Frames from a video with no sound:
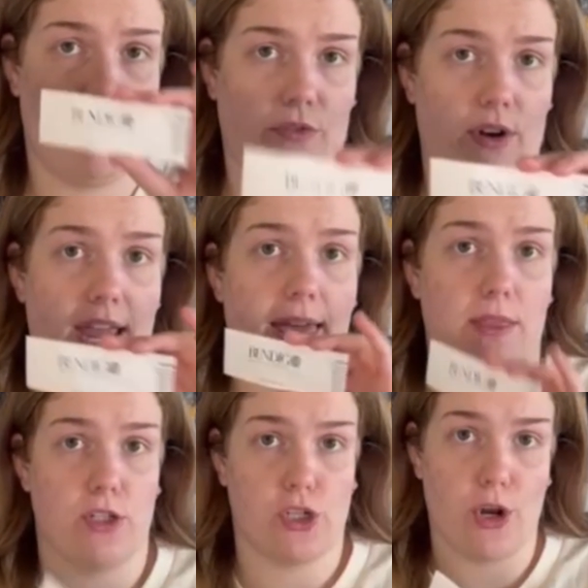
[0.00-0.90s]
free in
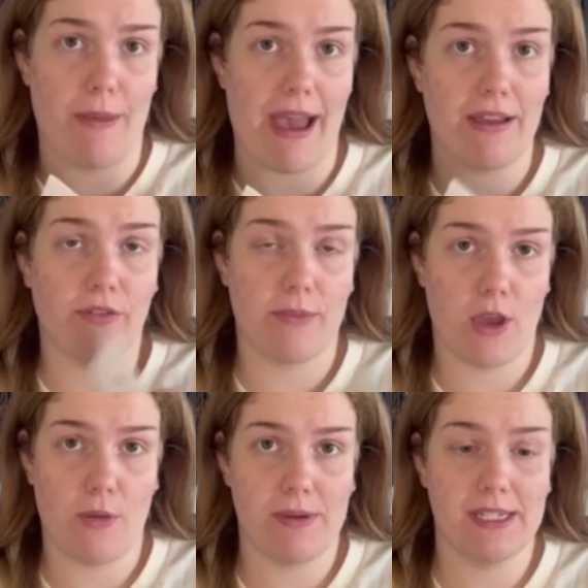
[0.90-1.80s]
the show bag from the
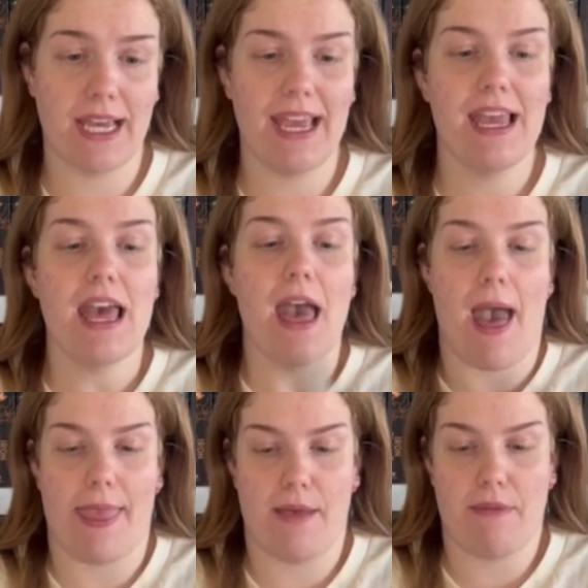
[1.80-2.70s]
open day,
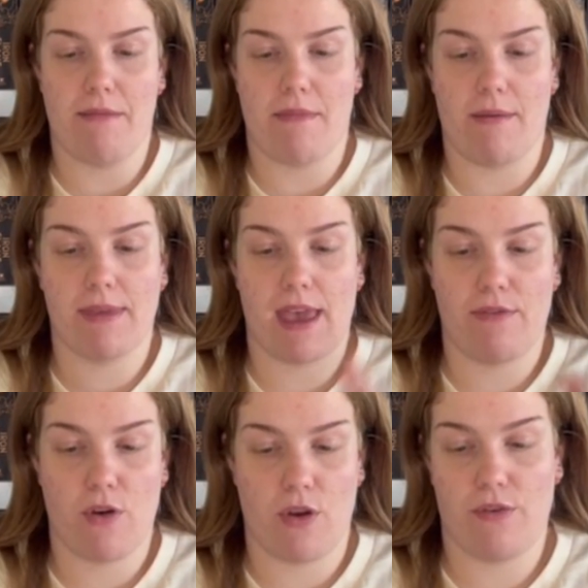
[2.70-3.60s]
and then my mum gave
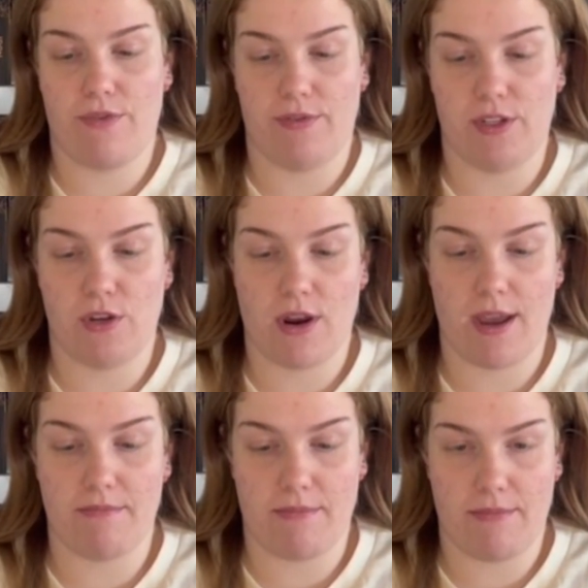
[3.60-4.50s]
her 50
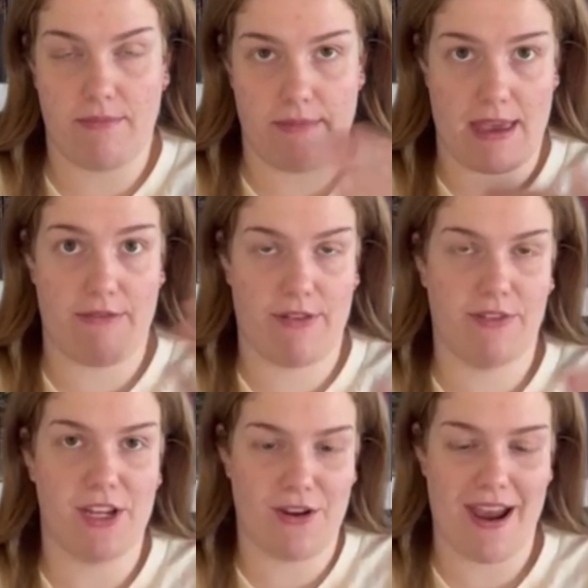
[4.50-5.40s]

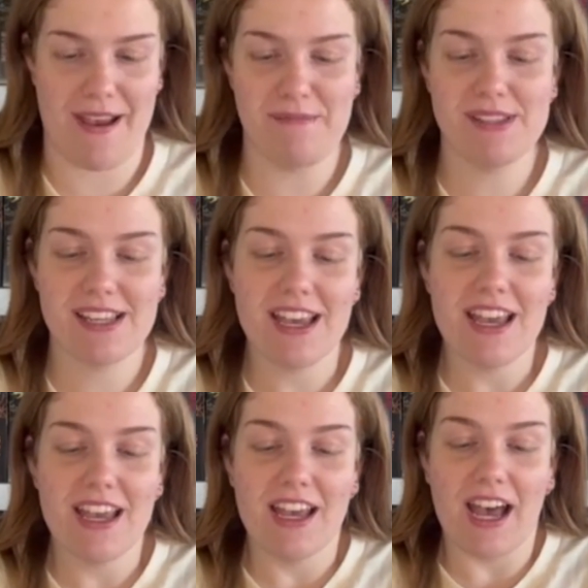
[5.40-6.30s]
grams
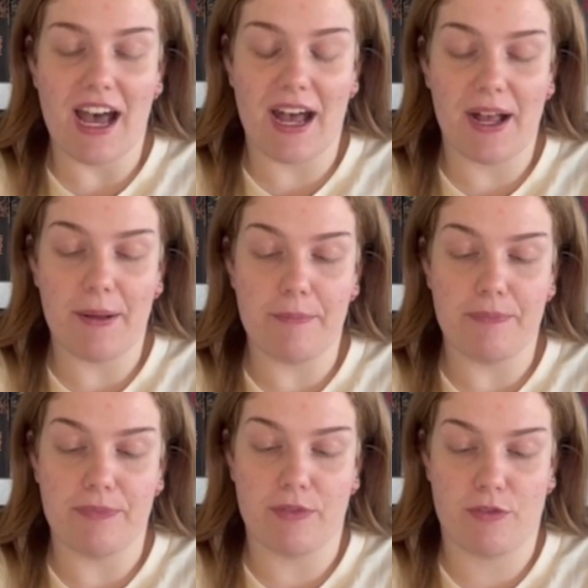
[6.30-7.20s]

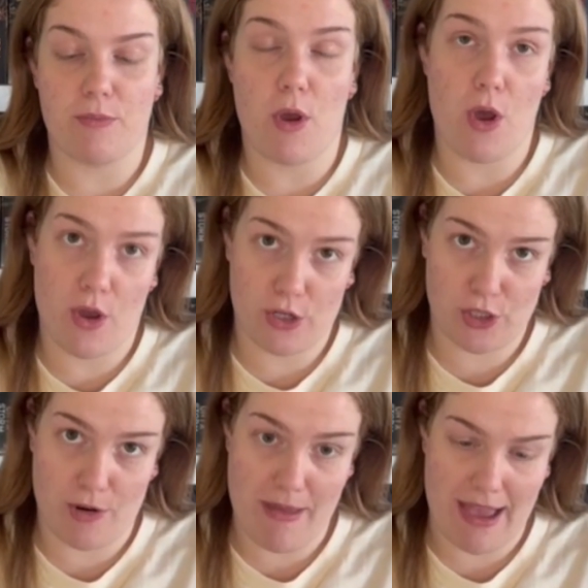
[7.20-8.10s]
from her
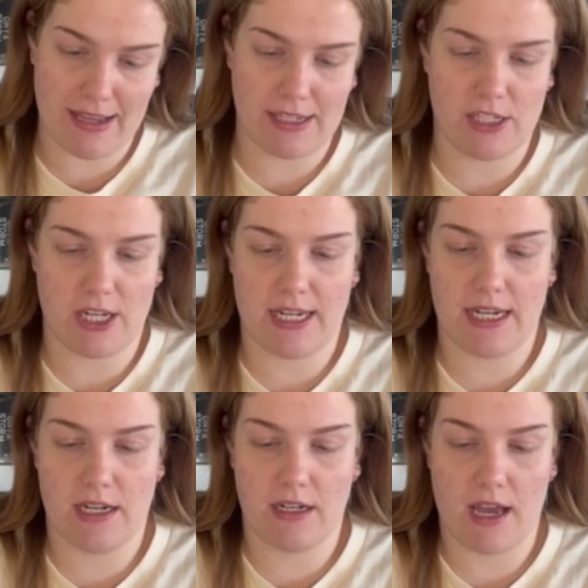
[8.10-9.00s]
show bag because she
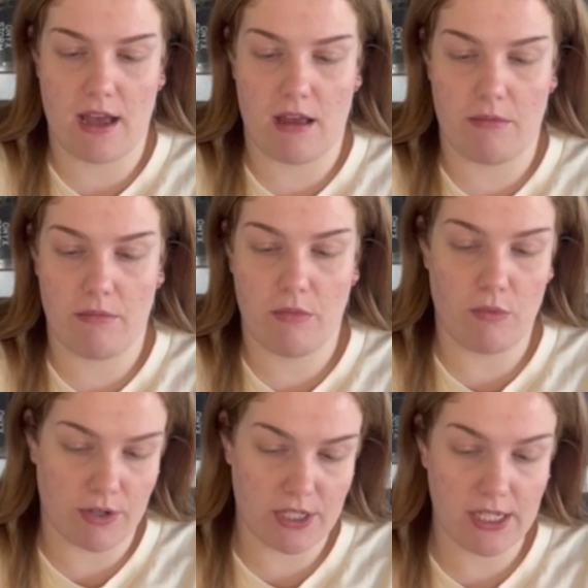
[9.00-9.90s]
didn't
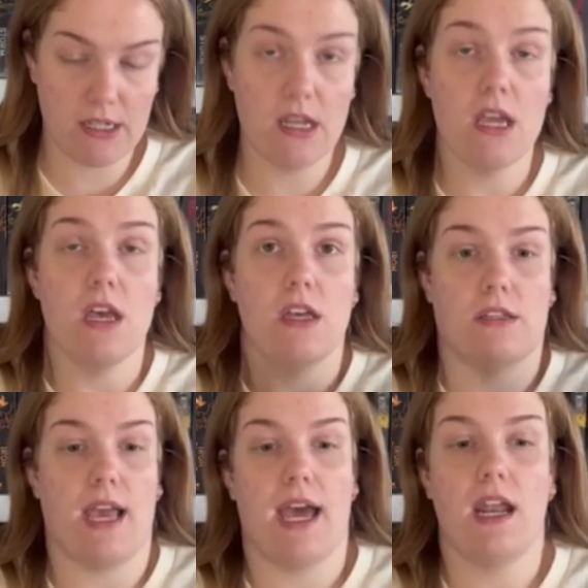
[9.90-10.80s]
want it.
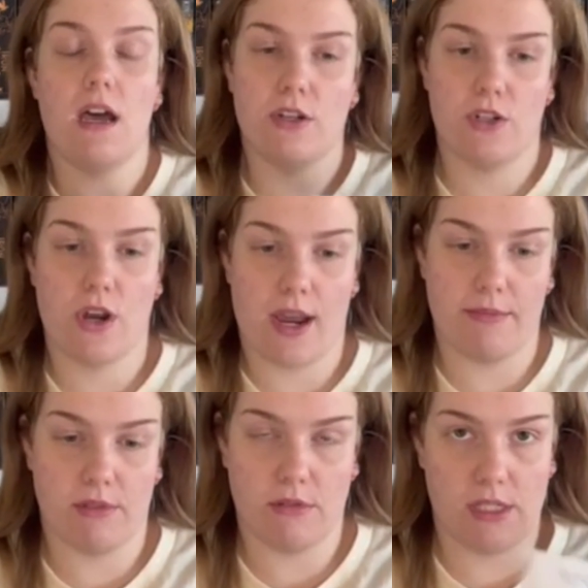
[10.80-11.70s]
So I had 100
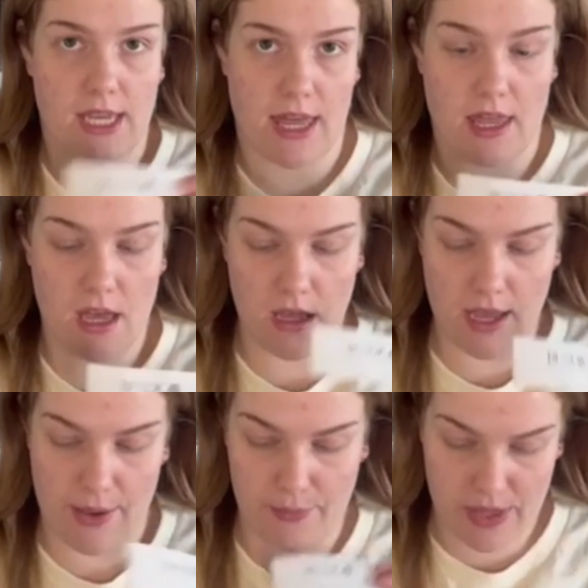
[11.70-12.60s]
grams altogether,
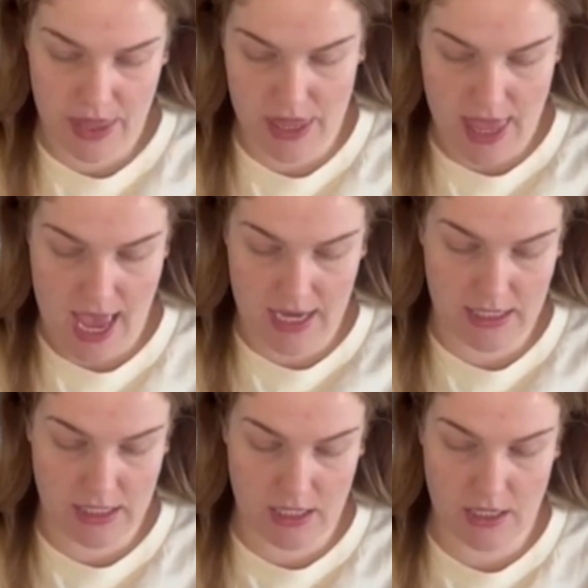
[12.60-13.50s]
and with
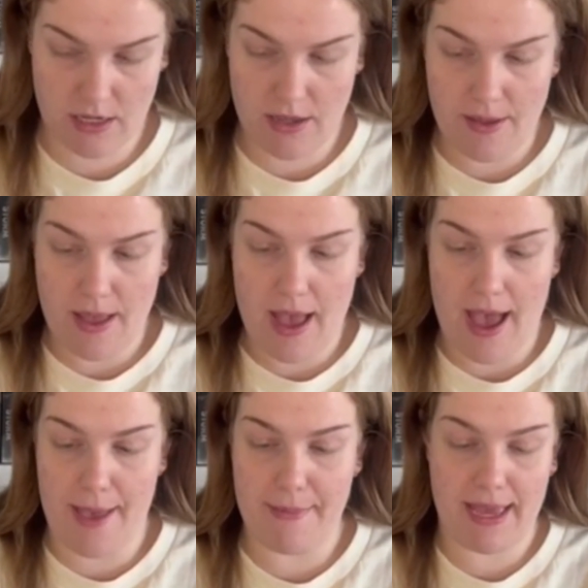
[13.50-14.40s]
that
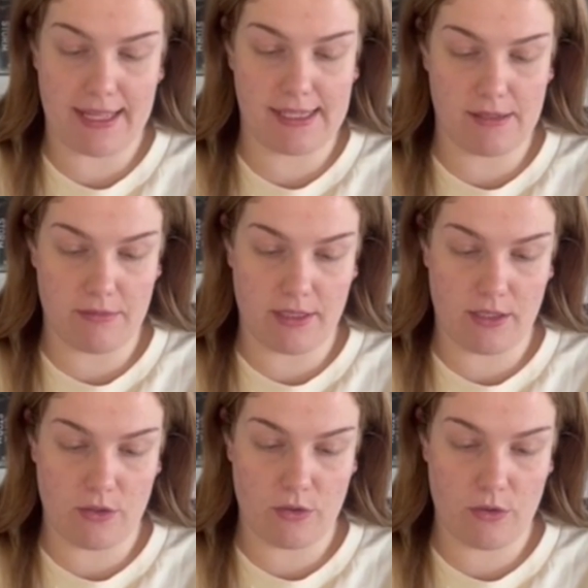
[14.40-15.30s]
I made some
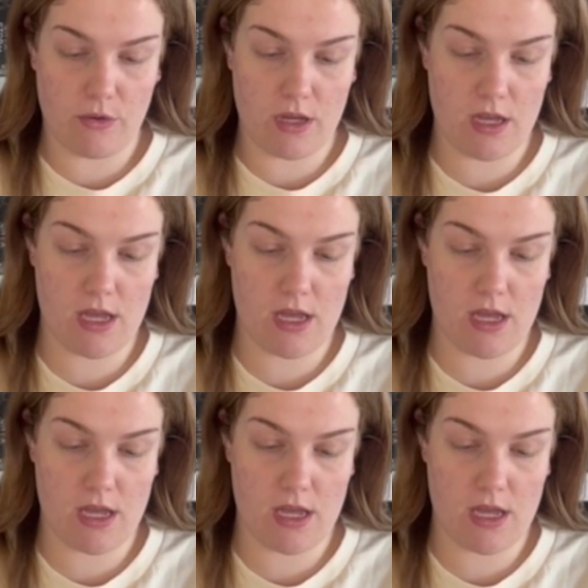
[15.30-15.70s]
little